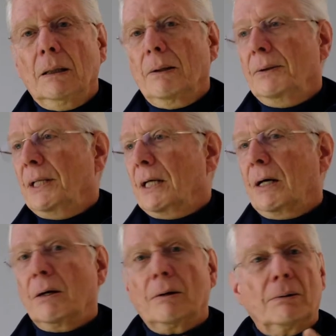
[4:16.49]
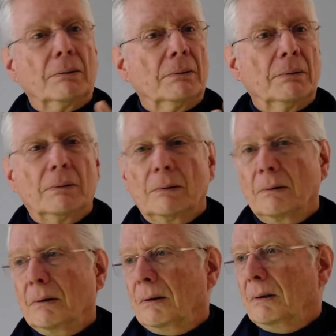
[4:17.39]
they're
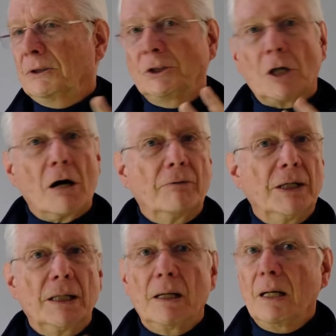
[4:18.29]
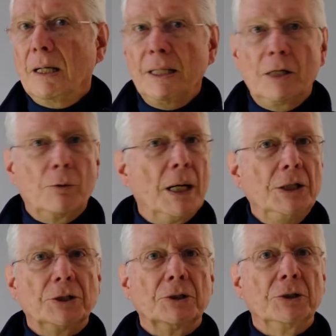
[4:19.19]
solving an
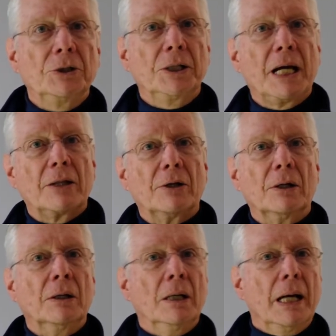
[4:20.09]
equation together,